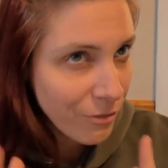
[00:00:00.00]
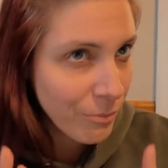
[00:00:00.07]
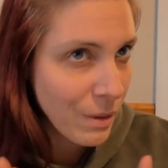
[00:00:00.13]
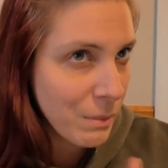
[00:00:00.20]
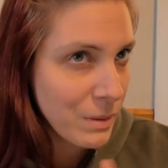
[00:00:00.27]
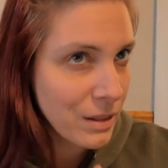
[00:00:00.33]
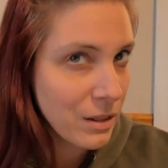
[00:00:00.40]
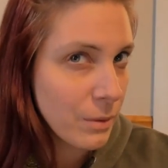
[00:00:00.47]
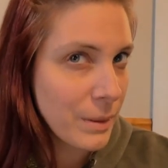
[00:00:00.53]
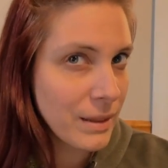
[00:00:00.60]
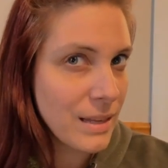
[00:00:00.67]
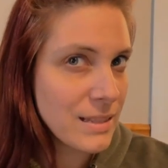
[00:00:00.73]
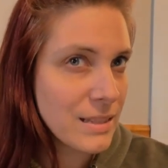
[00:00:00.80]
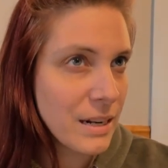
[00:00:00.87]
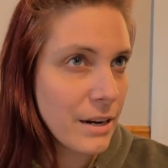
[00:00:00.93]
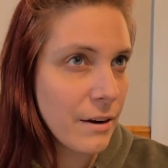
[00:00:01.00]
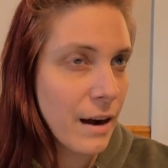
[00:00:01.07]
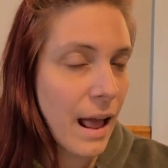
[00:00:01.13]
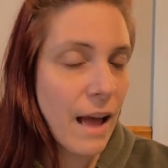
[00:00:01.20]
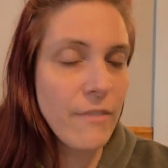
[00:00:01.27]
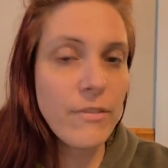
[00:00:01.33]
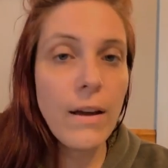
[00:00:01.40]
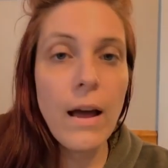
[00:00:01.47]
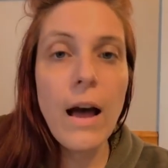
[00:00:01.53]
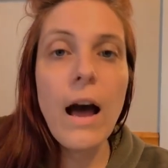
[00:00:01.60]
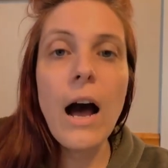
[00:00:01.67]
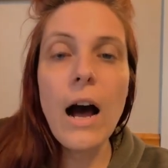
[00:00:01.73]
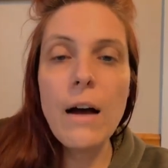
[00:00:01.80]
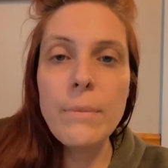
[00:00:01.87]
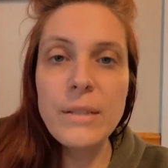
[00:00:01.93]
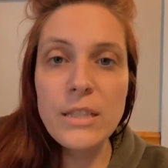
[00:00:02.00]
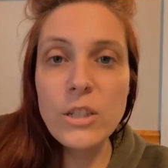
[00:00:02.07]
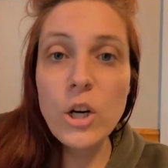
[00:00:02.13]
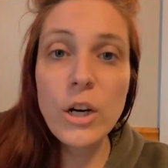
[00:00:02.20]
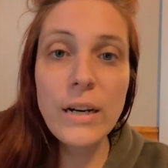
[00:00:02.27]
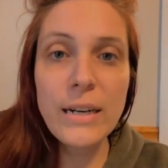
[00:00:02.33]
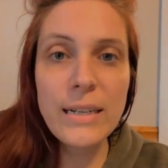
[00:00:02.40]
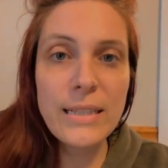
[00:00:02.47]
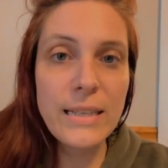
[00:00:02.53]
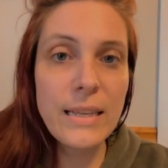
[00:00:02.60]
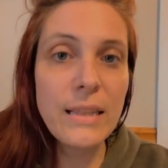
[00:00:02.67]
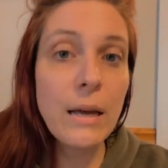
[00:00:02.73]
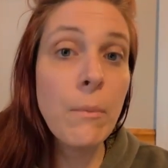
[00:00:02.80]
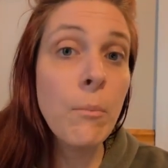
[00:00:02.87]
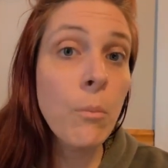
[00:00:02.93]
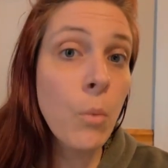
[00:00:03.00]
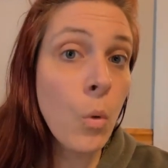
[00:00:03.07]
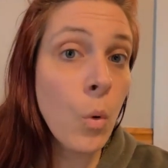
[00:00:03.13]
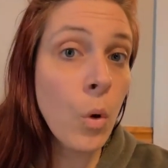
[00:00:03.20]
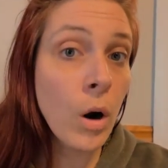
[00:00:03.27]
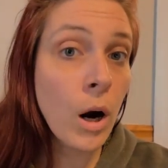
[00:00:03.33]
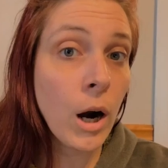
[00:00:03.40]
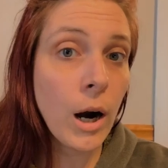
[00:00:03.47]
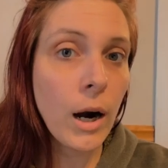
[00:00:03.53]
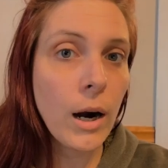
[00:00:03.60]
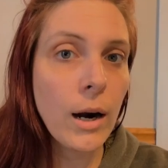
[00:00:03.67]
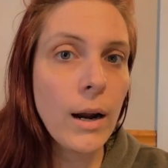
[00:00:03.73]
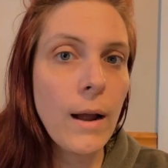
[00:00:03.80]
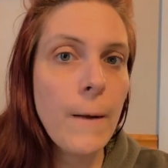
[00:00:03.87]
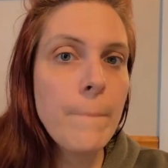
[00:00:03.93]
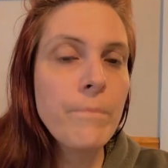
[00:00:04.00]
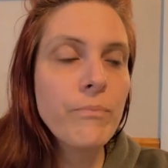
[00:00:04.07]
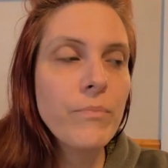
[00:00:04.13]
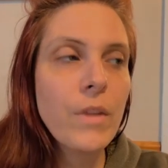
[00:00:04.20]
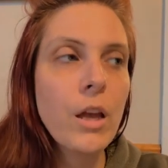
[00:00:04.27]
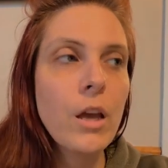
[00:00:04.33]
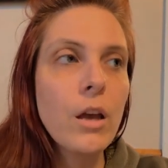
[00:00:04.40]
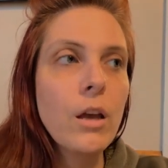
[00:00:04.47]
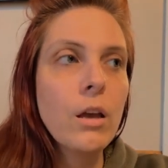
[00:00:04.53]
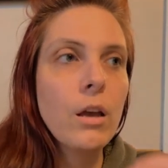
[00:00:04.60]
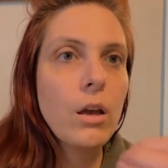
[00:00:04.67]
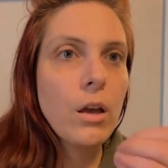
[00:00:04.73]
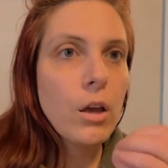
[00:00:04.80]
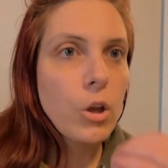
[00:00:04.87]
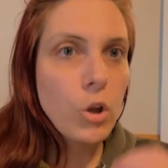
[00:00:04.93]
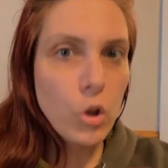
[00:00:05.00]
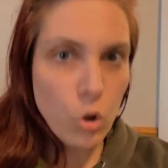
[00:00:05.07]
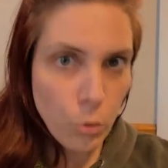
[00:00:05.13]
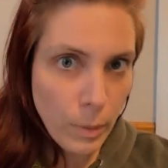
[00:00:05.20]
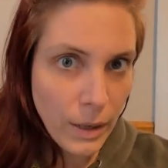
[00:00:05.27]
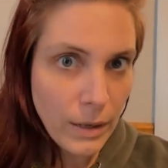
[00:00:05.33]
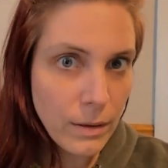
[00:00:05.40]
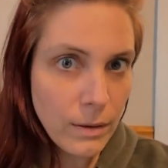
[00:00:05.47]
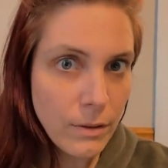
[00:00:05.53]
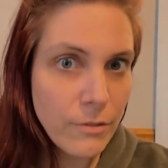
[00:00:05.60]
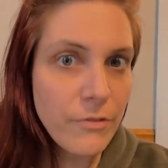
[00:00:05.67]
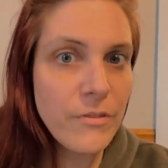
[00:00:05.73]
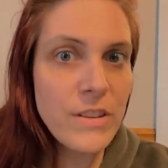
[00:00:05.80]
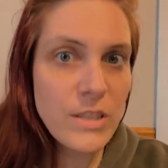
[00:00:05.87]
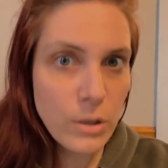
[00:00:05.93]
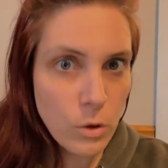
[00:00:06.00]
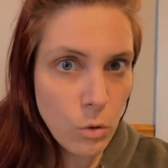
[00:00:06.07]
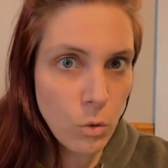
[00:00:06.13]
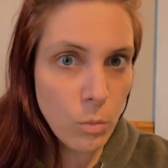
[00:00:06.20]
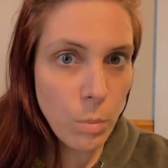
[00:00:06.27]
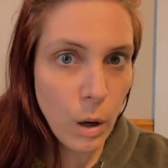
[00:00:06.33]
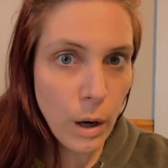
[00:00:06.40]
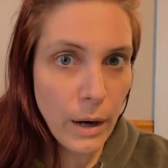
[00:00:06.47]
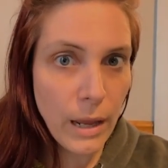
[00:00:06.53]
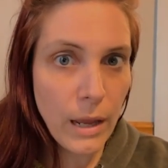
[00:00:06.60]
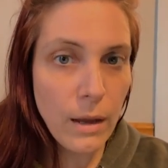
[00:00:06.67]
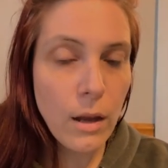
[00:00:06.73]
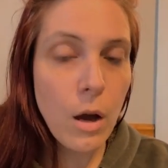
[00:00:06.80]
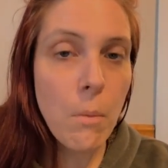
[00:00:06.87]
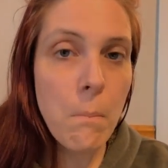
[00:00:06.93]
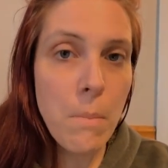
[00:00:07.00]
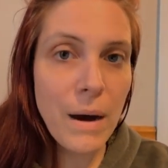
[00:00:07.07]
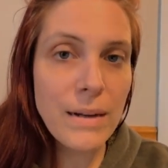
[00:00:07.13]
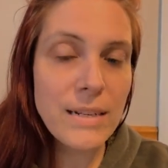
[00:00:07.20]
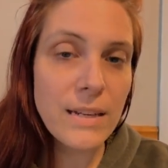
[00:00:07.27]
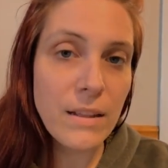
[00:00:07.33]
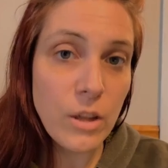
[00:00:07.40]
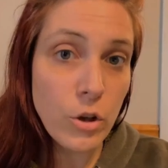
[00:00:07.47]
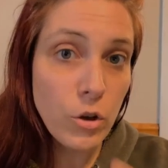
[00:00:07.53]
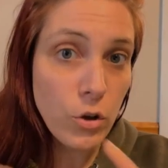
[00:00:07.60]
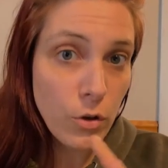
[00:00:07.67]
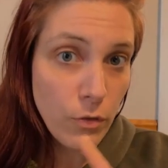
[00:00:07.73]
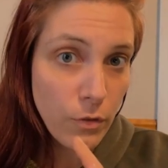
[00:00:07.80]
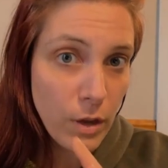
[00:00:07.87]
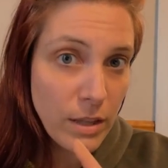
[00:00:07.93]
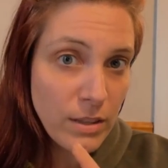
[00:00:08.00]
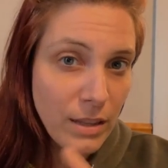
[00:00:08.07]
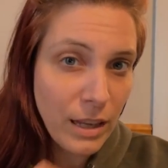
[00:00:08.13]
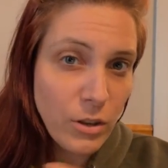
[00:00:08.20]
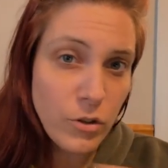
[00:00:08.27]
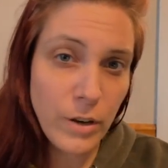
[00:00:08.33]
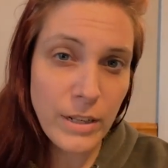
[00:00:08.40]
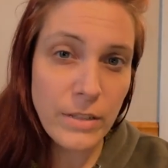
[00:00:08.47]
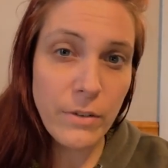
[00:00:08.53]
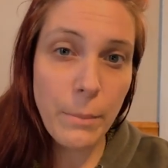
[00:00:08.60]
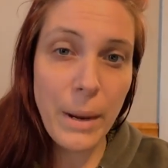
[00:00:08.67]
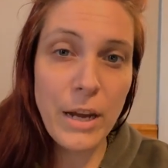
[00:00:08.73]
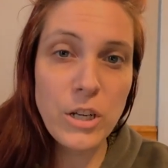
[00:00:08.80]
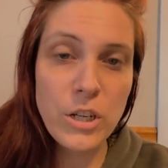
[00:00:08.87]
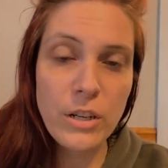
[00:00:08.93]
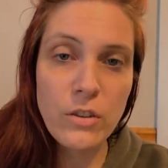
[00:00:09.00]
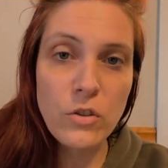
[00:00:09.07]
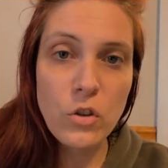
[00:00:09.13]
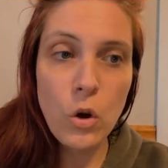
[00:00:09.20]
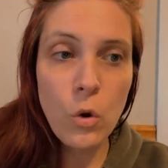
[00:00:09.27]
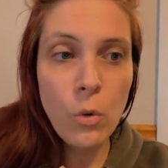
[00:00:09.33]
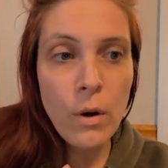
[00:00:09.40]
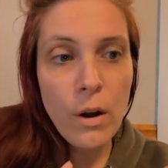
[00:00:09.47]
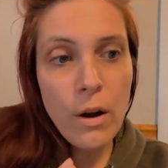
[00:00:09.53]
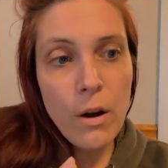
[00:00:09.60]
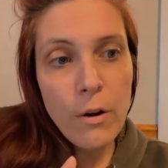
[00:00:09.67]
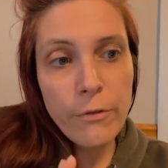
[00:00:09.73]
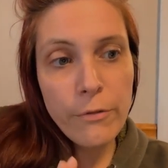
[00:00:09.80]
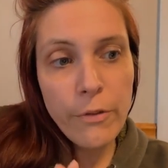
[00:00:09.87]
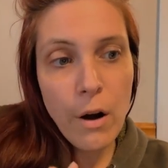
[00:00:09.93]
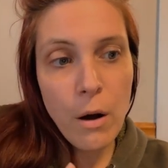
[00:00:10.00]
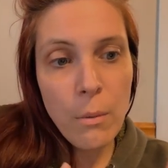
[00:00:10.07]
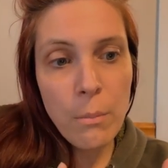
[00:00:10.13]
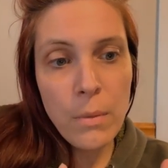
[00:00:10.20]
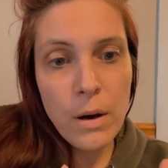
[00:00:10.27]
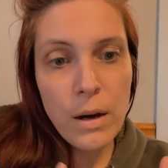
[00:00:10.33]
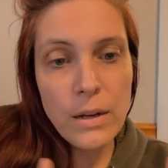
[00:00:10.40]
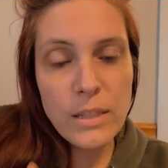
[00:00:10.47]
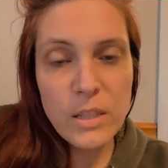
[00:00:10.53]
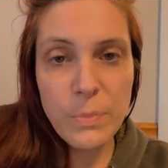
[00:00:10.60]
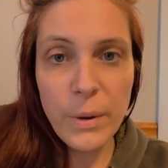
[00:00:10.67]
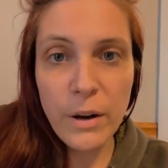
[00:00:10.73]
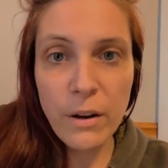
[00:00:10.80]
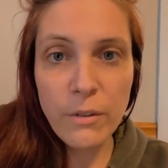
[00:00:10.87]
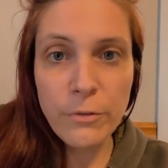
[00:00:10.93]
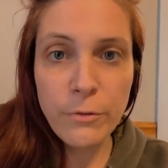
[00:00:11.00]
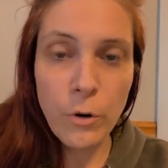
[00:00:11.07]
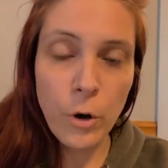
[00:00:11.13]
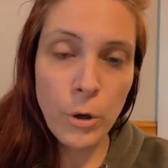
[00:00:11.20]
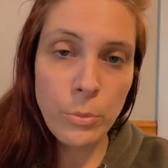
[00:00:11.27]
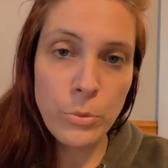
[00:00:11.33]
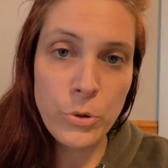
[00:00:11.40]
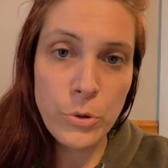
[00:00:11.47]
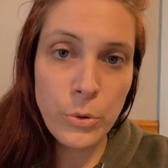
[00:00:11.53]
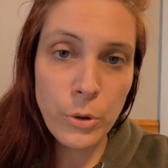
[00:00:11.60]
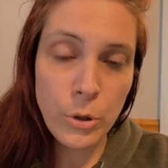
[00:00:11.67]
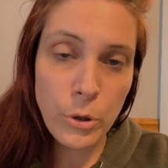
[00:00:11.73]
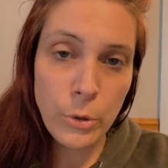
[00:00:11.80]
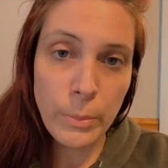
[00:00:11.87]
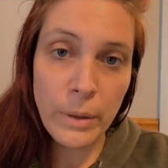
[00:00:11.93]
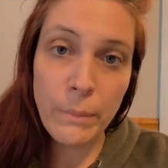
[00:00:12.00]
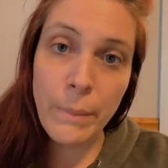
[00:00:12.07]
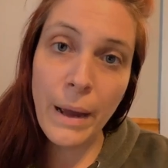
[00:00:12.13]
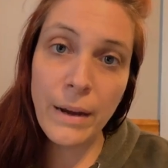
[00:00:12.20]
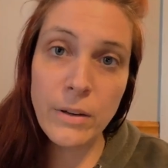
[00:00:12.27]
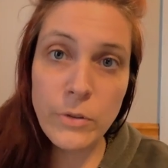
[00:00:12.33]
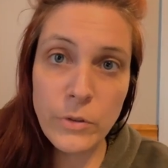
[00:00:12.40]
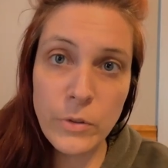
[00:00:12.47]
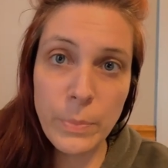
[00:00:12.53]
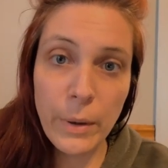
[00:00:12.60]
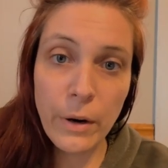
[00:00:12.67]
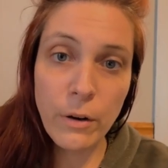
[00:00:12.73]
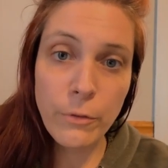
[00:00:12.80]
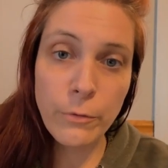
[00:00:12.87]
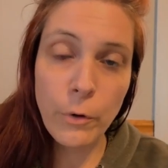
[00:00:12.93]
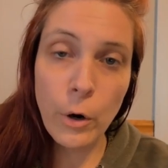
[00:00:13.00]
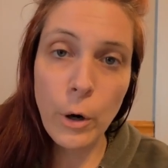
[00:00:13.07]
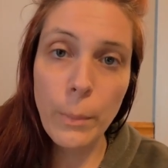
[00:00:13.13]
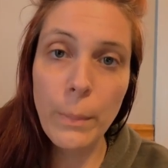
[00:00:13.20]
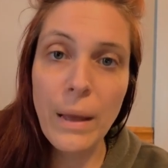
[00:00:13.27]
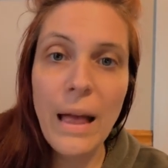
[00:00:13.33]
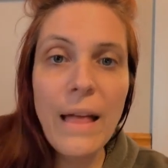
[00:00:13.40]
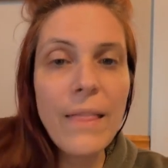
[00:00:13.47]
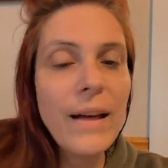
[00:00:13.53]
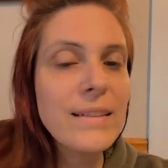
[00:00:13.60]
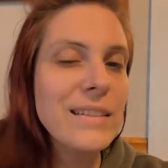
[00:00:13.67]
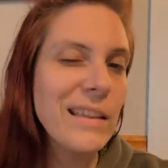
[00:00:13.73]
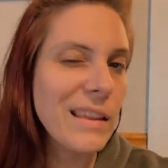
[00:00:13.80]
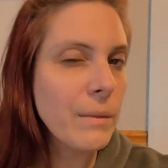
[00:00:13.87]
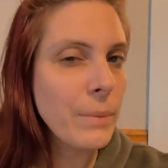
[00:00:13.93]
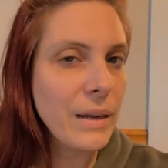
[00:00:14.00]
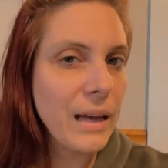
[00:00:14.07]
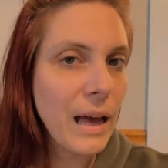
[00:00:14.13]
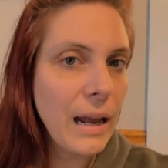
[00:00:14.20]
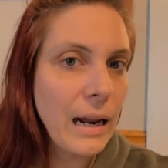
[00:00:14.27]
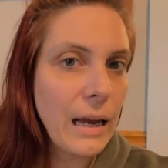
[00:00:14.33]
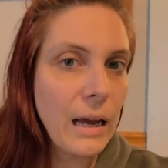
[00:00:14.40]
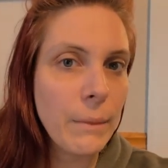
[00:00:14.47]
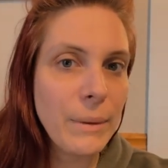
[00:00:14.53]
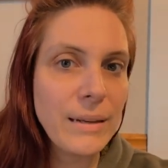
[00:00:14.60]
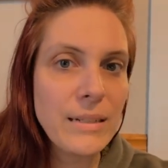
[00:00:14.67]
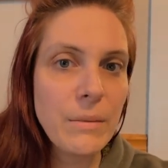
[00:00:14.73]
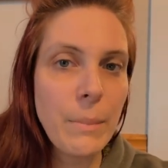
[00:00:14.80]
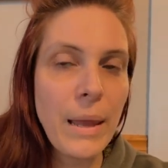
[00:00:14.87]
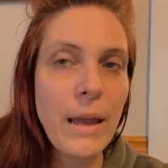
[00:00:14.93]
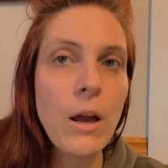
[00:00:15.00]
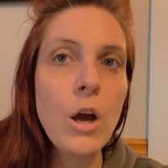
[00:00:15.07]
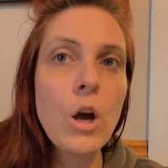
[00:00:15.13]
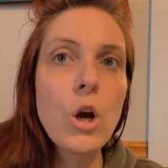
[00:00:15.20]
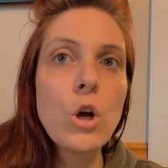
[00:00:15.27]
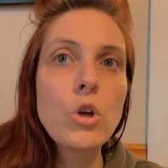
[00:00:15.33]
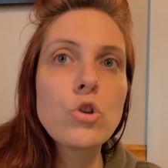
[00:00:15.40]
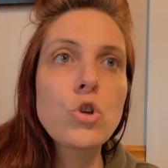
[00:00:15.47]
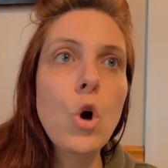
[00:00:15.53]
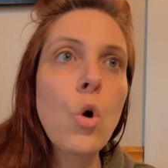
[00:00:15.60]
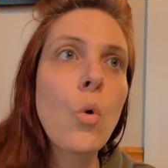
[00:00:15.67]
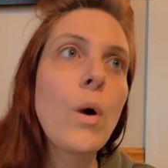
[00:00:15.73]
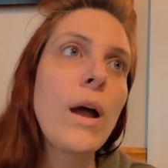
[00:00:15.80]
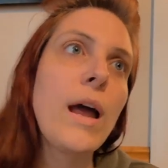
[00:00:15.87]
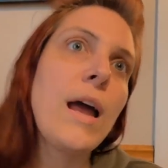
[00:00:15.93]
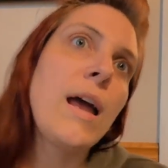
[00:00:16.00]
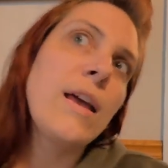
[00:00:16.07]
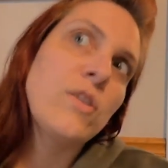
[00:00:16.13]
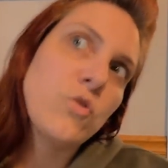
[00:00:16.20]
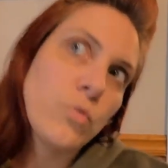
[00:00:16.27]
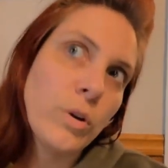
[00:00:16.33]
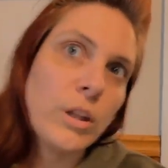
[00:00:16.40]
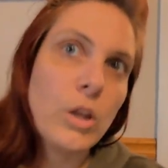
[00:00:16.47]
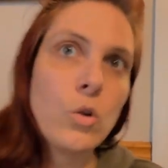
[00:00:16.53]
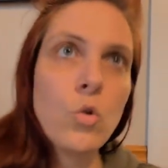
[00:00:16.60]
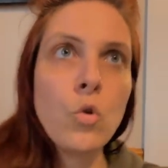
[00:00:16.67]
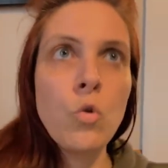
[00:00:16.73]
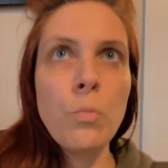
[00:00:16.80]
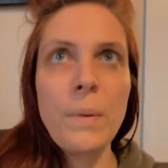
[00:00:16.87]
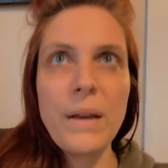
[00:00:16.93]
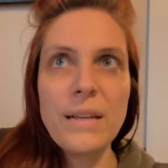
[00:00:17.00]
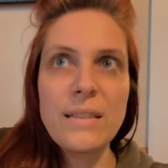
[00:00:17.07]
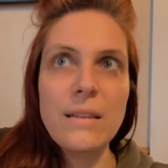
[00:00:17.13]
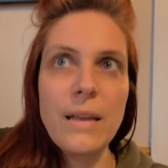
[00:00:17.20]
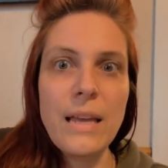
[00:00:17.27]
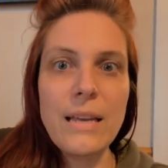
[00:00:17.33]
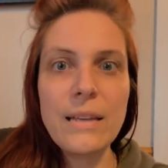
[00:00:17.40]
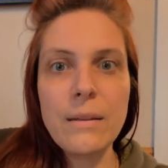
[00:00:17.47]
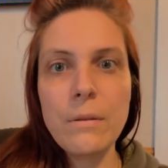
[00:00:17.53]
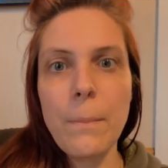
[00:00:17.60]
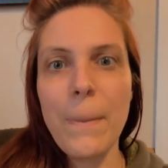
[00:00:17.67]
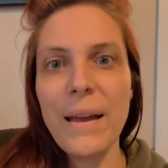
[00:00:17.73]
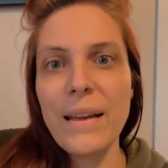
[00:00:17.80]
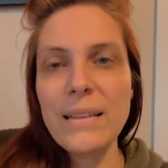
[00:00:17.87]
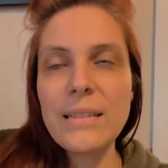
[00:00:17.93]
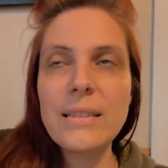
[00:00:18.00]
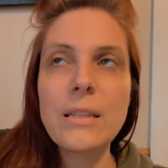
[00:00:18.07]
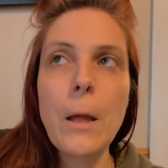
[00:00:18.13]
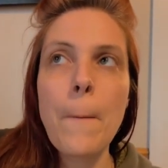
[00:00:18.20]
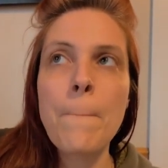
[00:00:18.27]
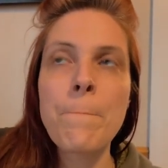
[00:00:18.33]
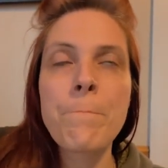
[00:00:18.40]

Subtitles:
maybe a little bit less than a year and a half, I've been starting to see them more human, physical body, but it's like a transformation. So from a spirit form to a human back to spirit form. That's how they've been kind of coming to me. So it's really cool because the biggest